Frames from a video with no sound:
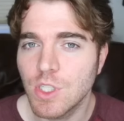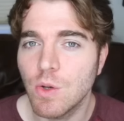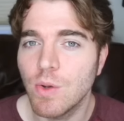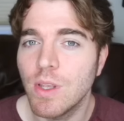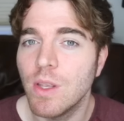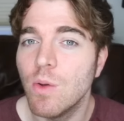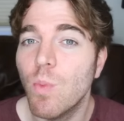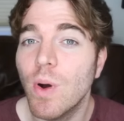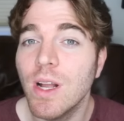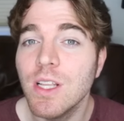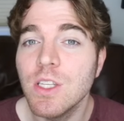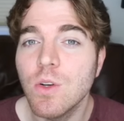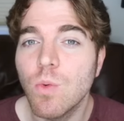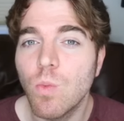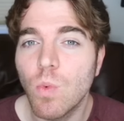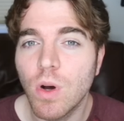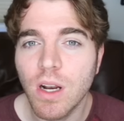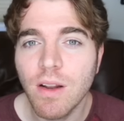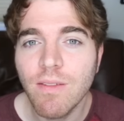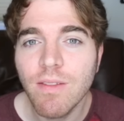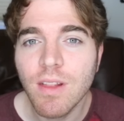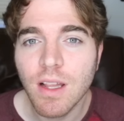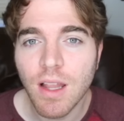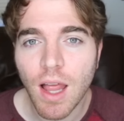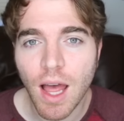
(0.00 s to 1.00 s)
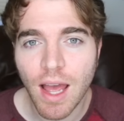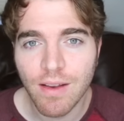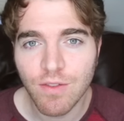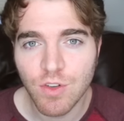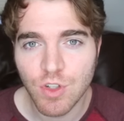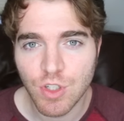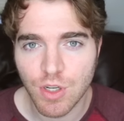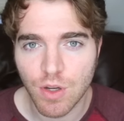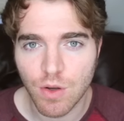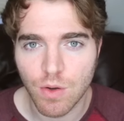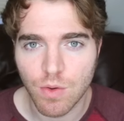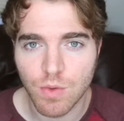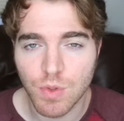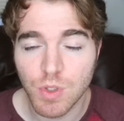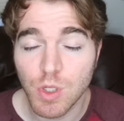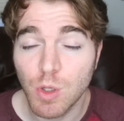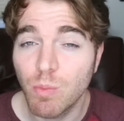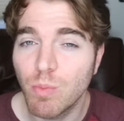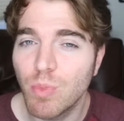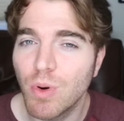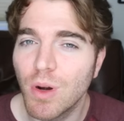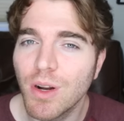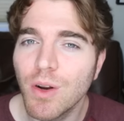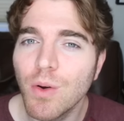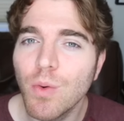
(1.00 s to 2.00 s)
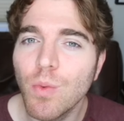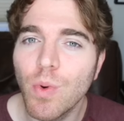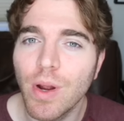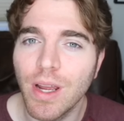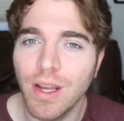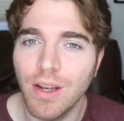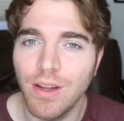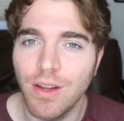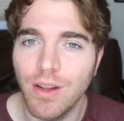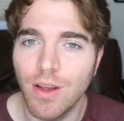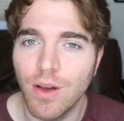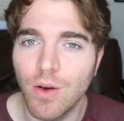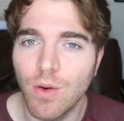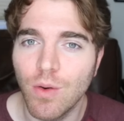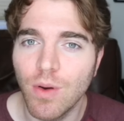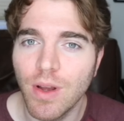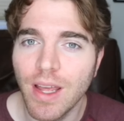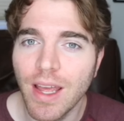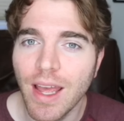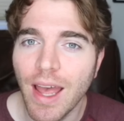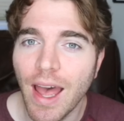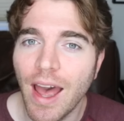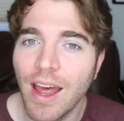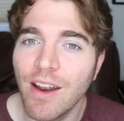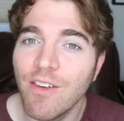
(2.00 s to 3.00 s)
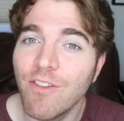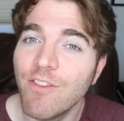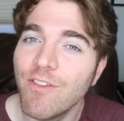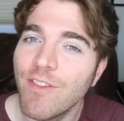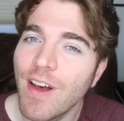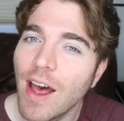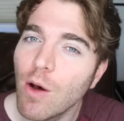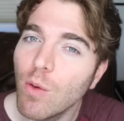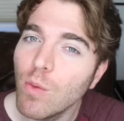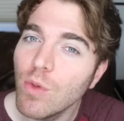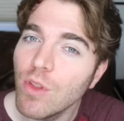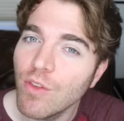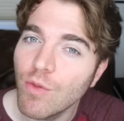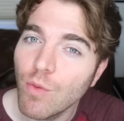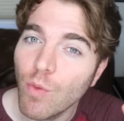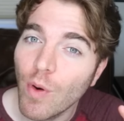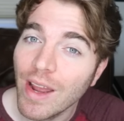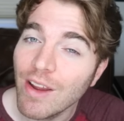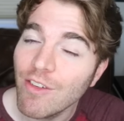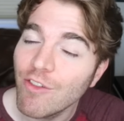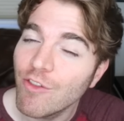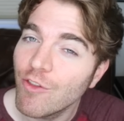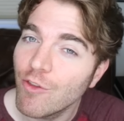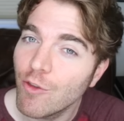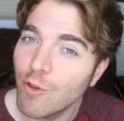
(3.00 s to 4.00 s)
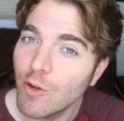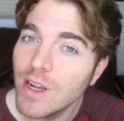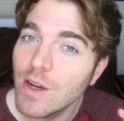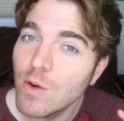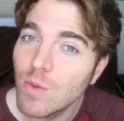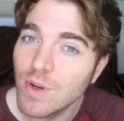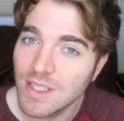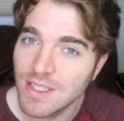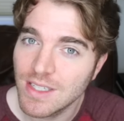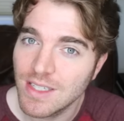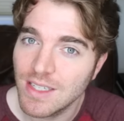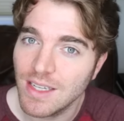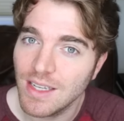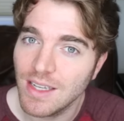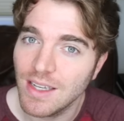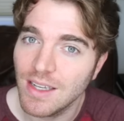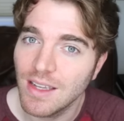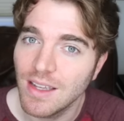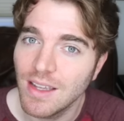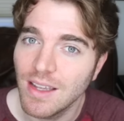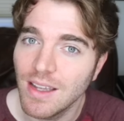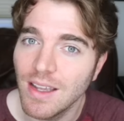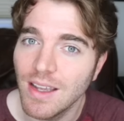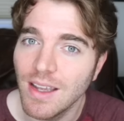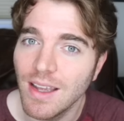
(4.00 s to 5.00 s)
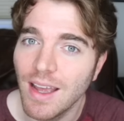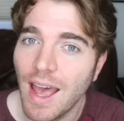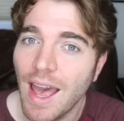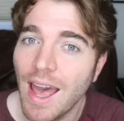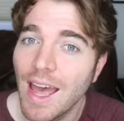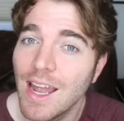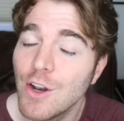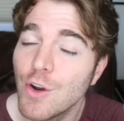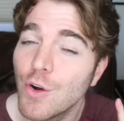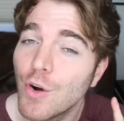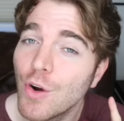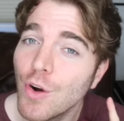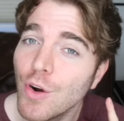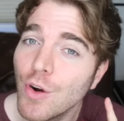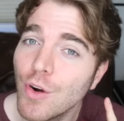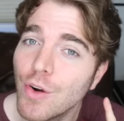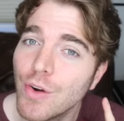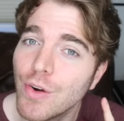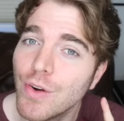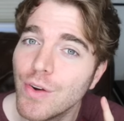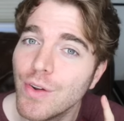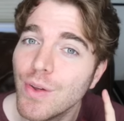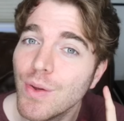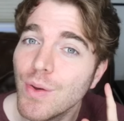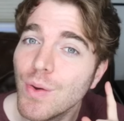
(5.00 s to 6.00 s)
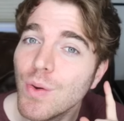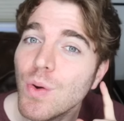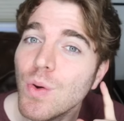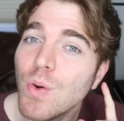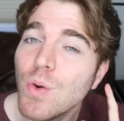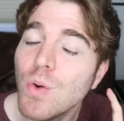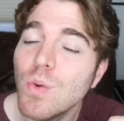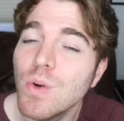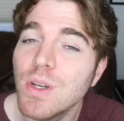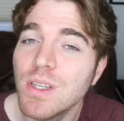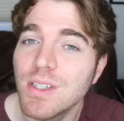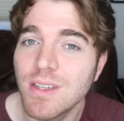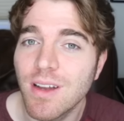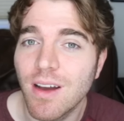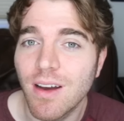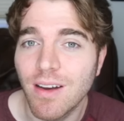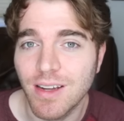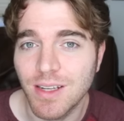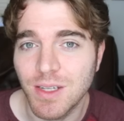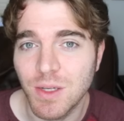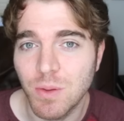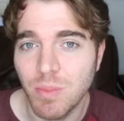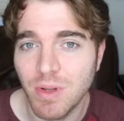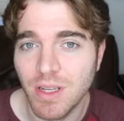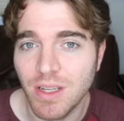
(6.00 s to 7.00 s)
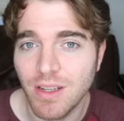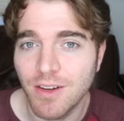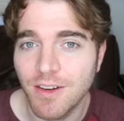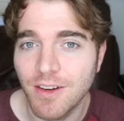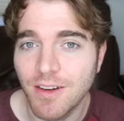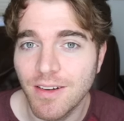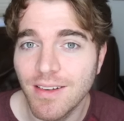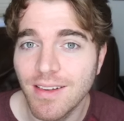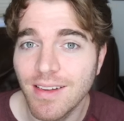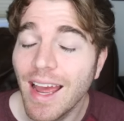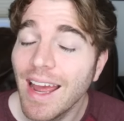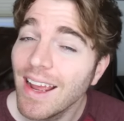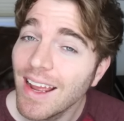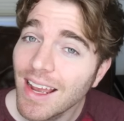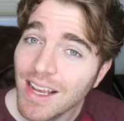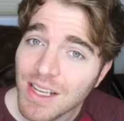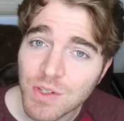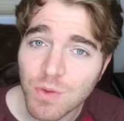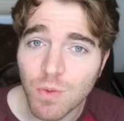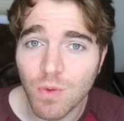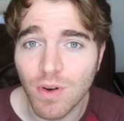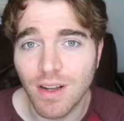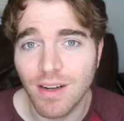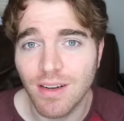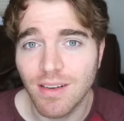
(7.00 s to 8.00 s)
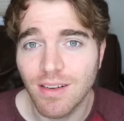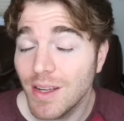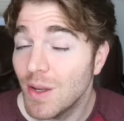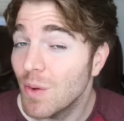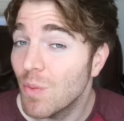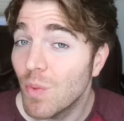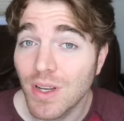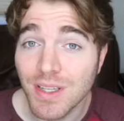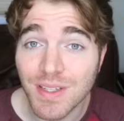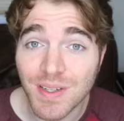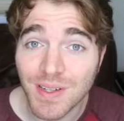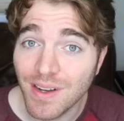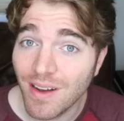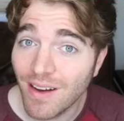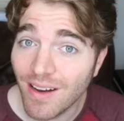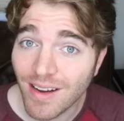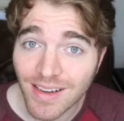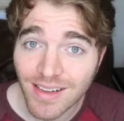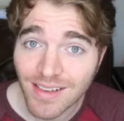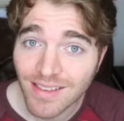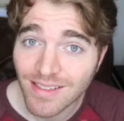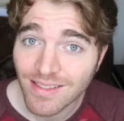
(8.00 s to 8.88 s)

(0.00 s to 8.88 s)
So he went to one of the live shows, brought a radio, and found the right frequency and heard who was talking to Peter. And guess what? It wasn't God.